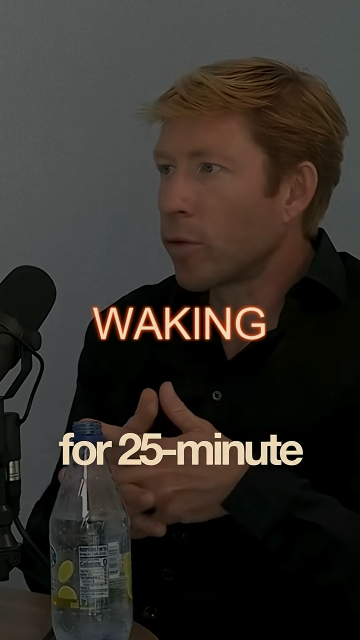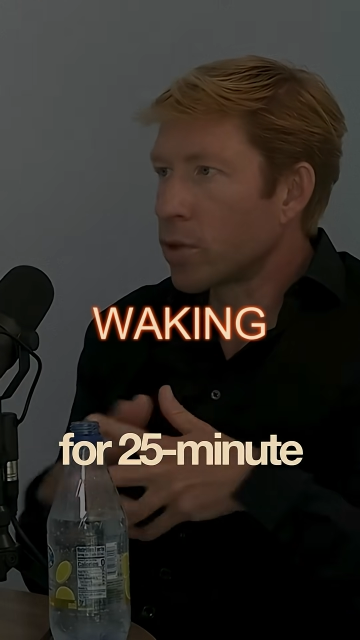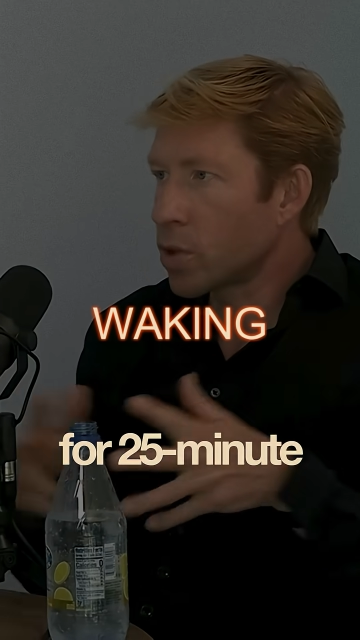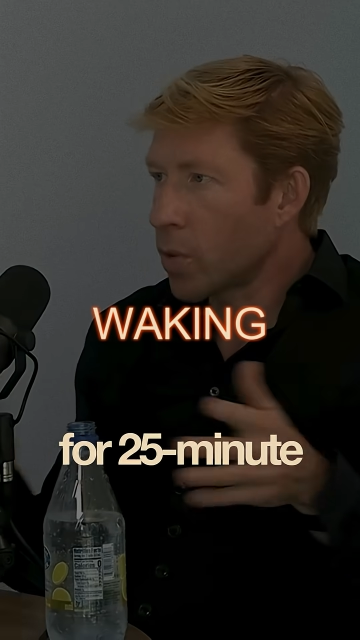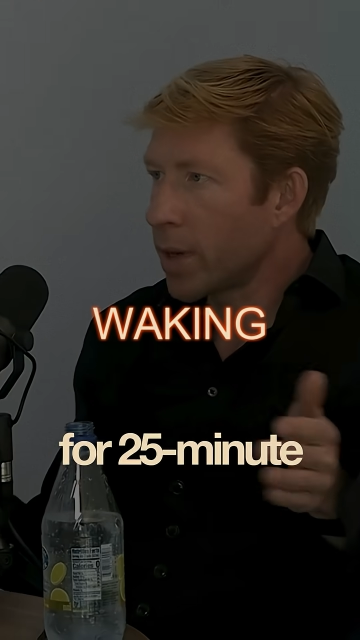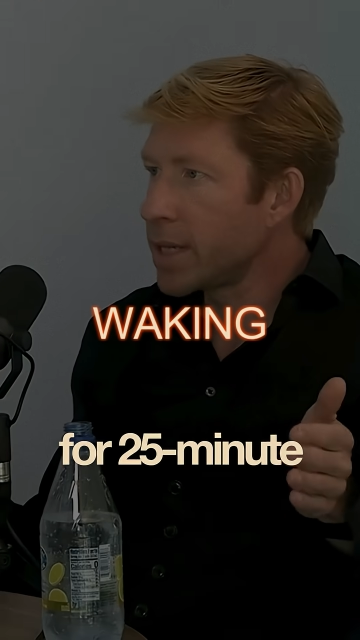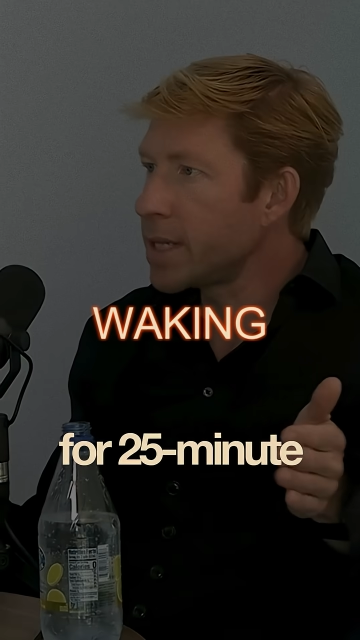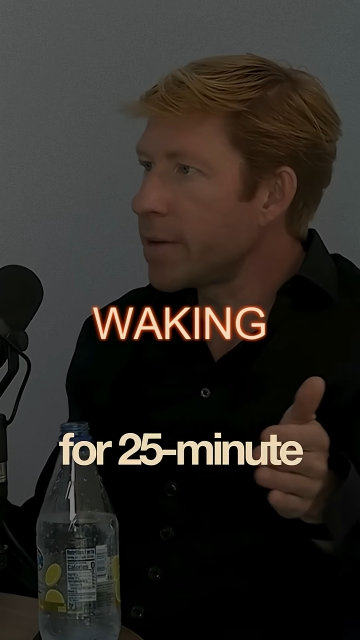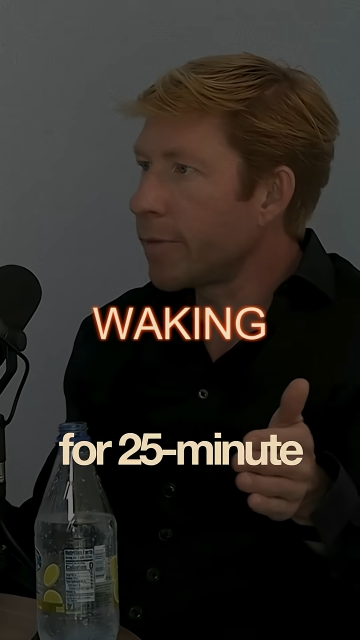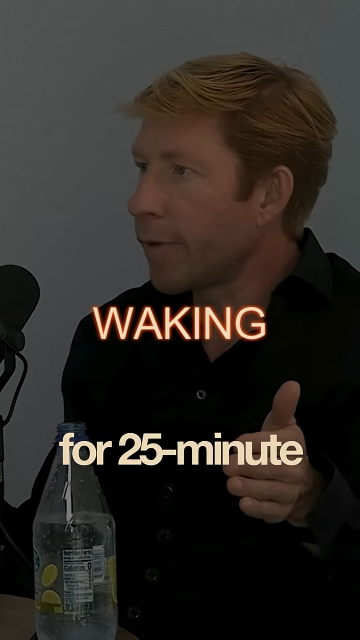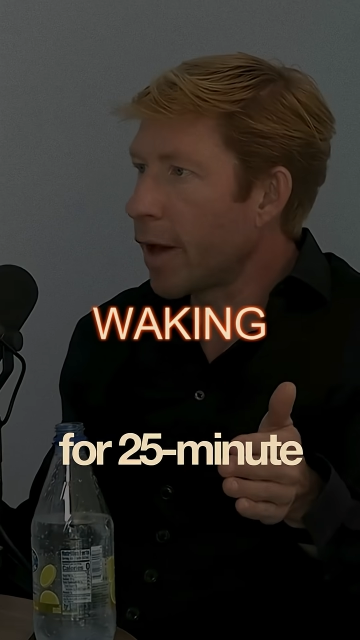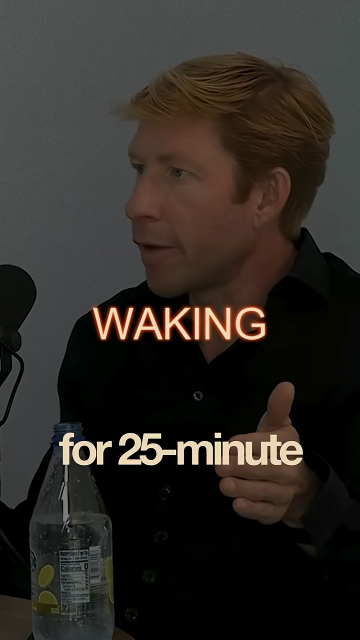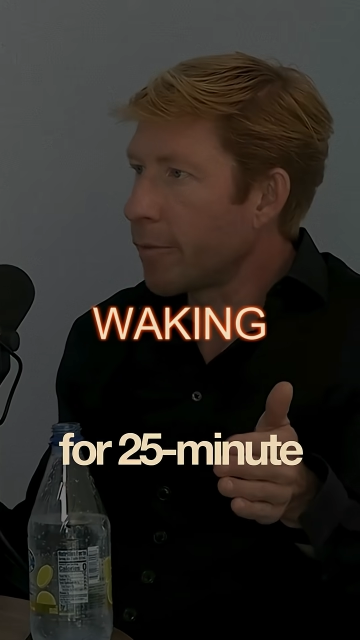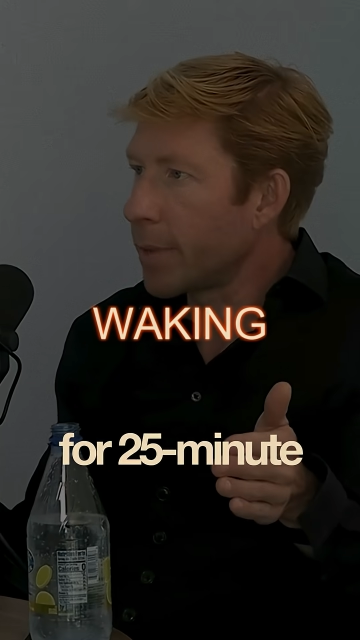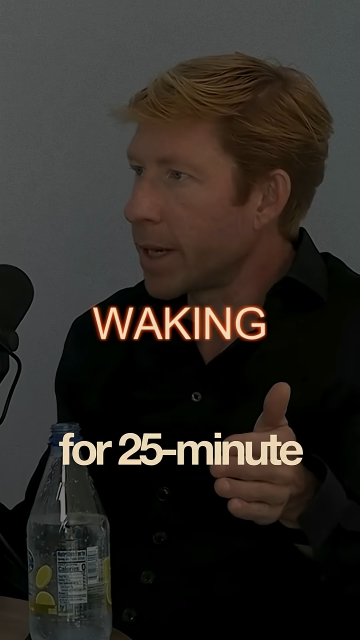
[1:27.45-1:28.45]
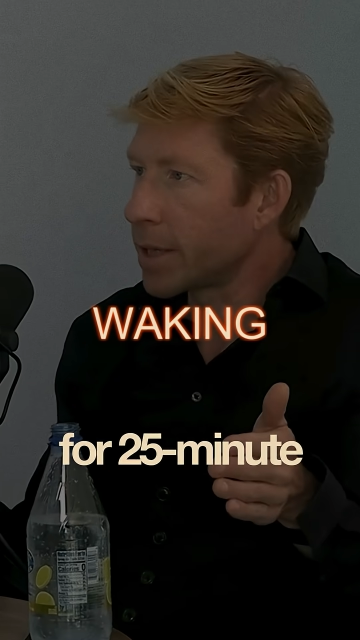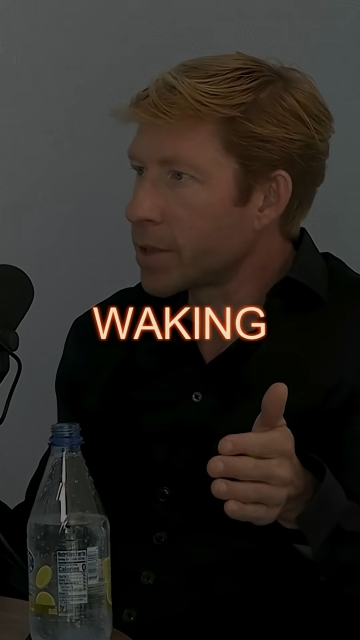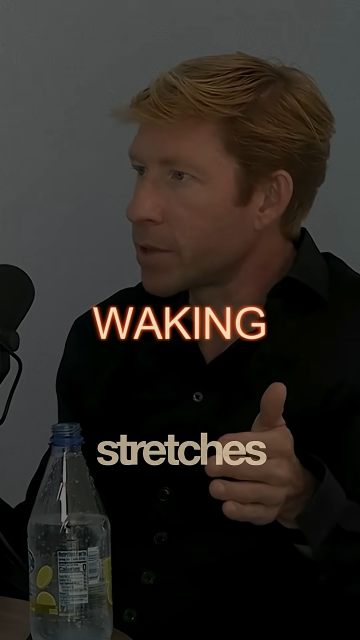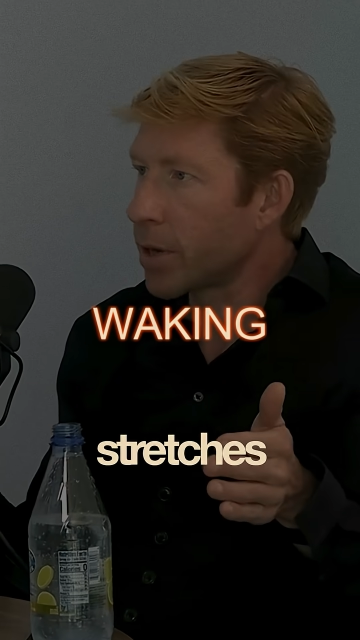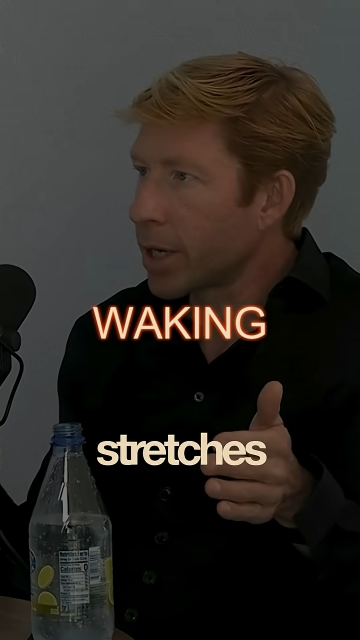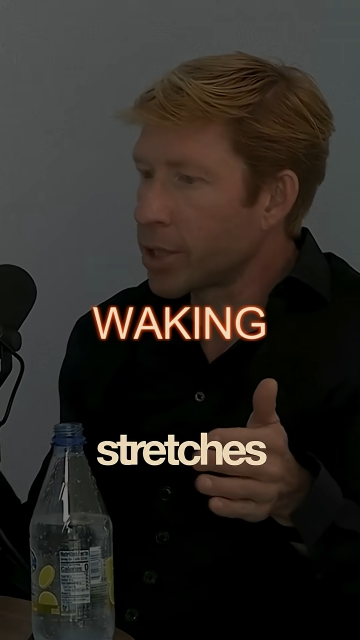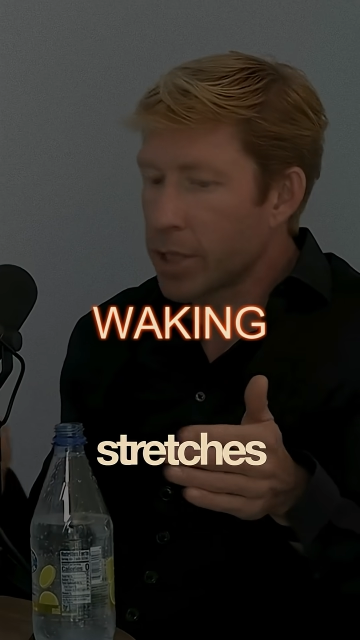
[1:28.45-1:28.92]
25 minute
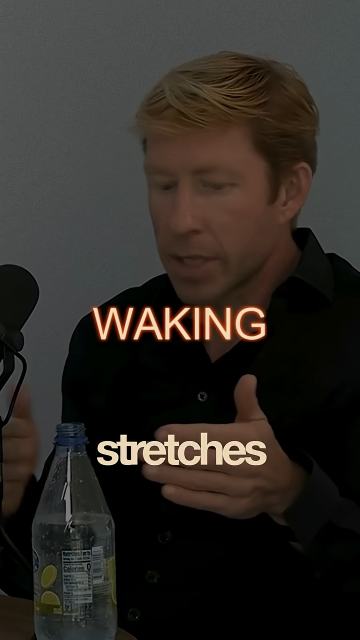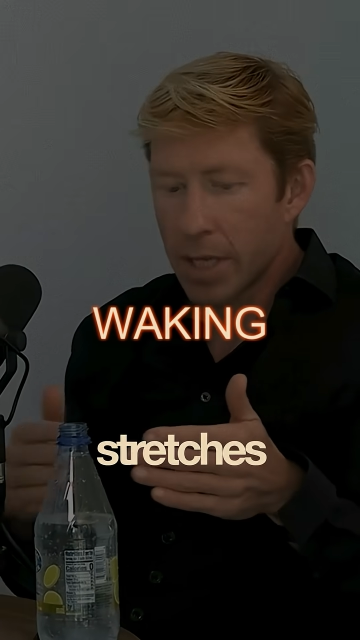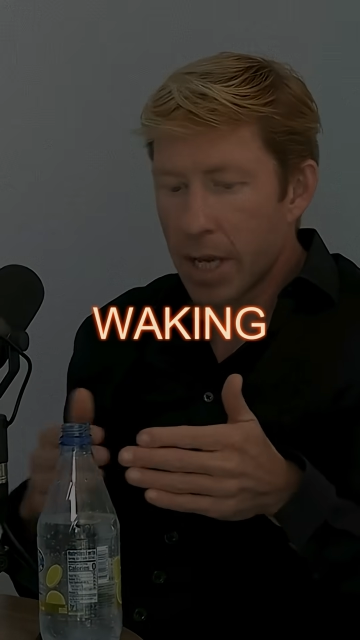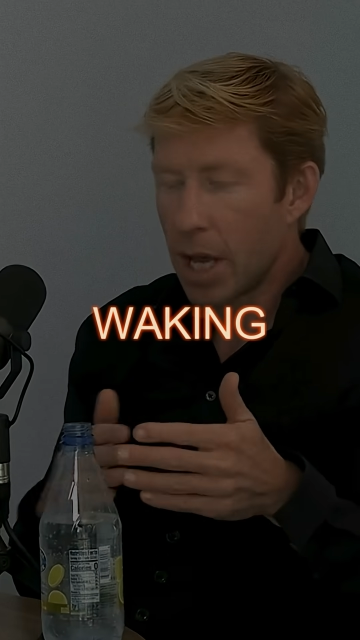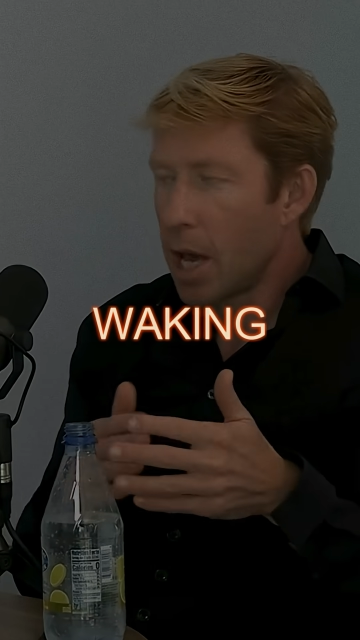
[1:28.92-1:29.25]
stretches,